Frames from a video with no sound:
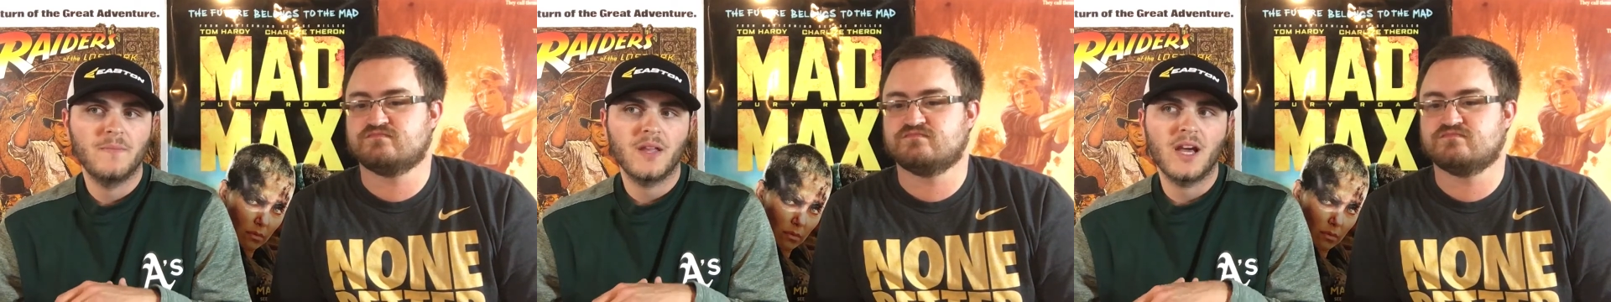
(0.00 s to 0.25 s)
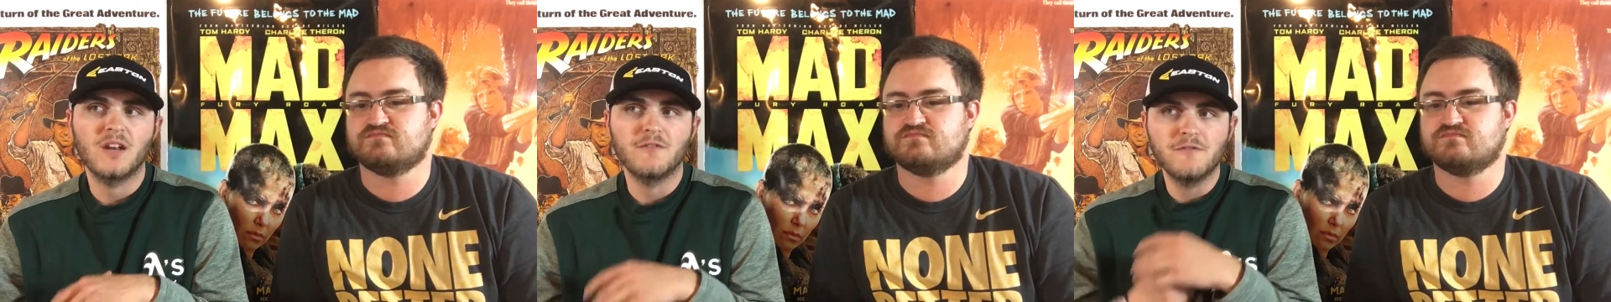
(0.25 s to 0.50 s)

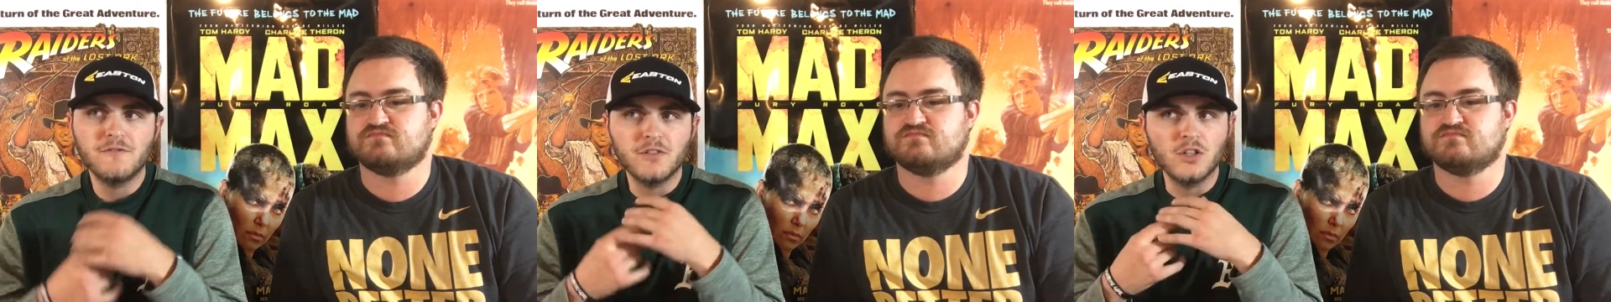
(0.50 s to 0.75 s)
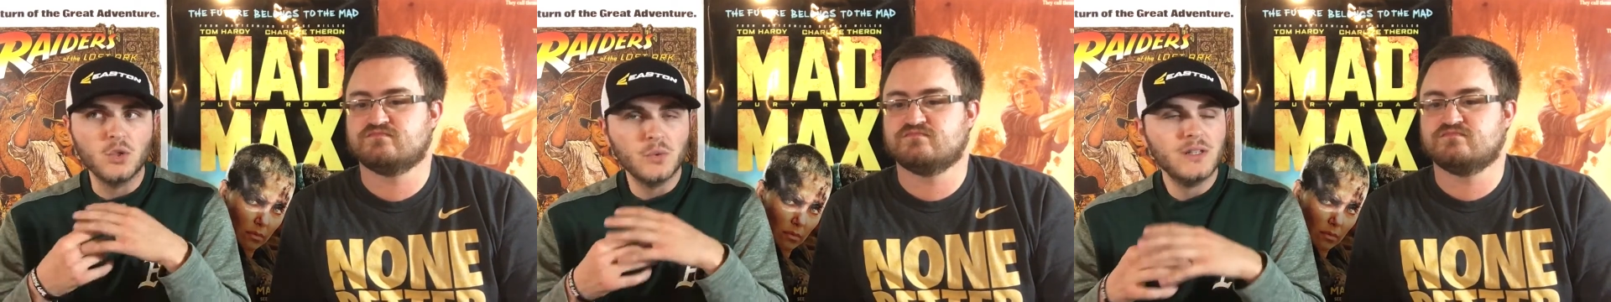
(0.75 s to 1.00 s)
Speaker 1: kind of
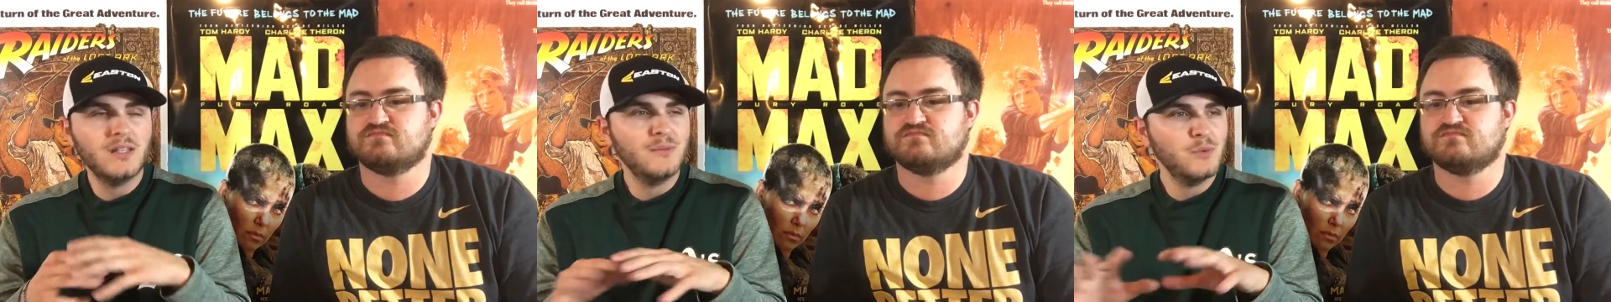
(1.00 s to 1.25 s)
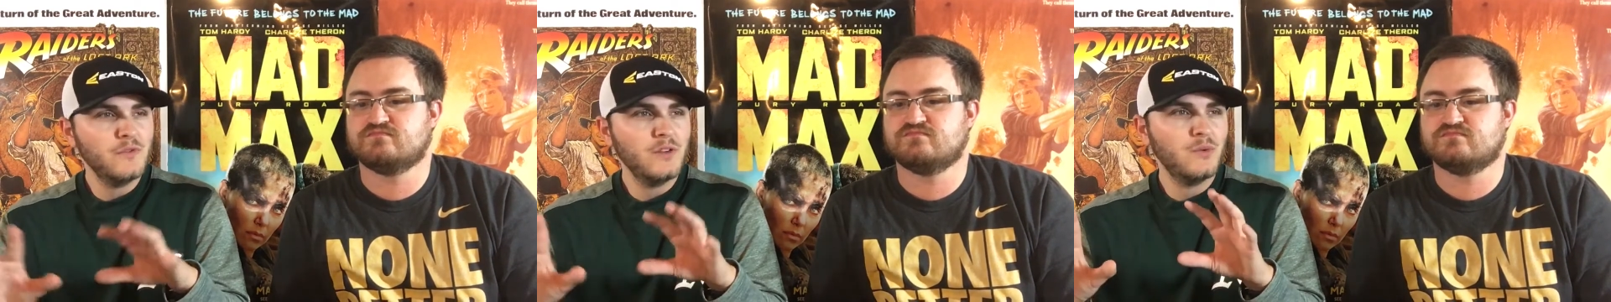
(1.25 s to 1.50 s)
fluid the
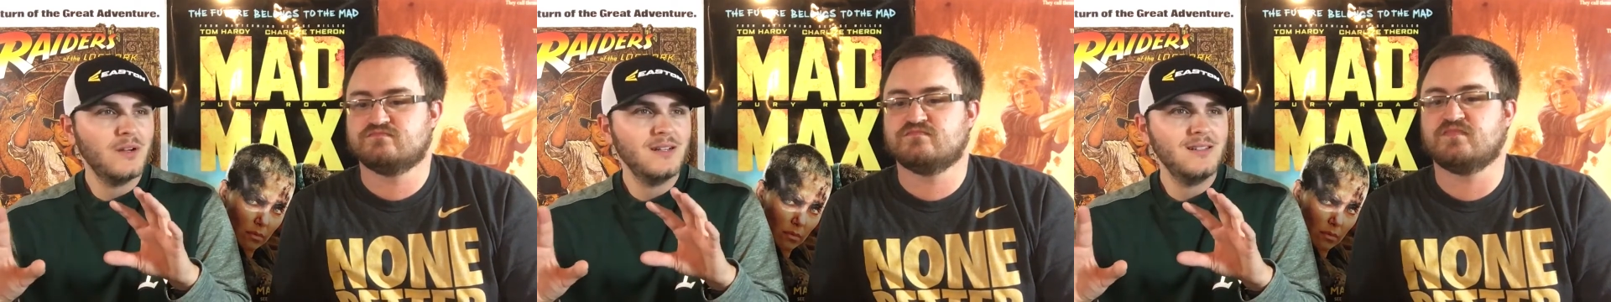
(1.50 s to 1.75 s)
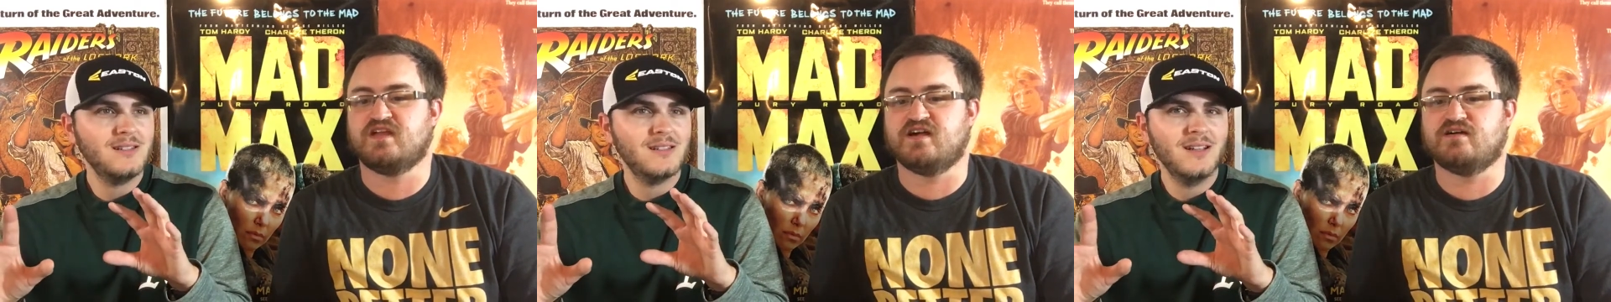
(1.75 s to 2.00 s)
movie
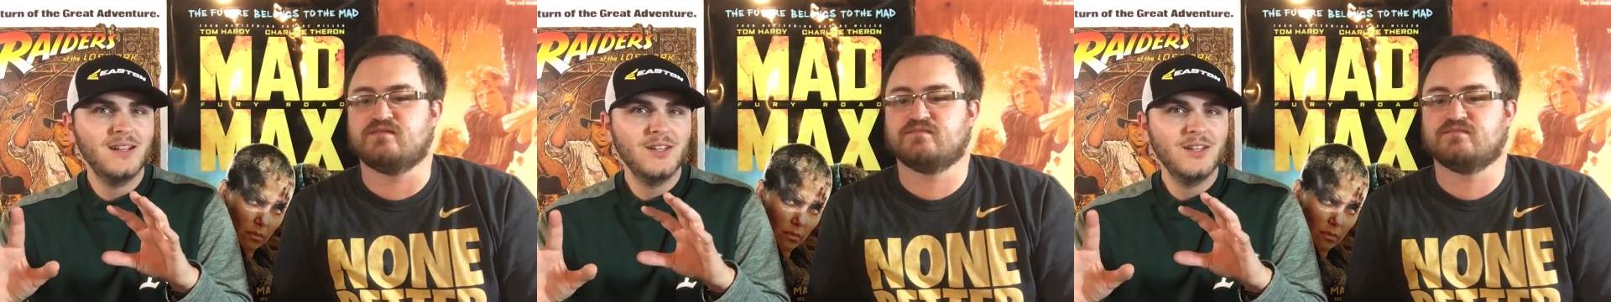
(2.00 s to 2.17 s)
was. Yeah.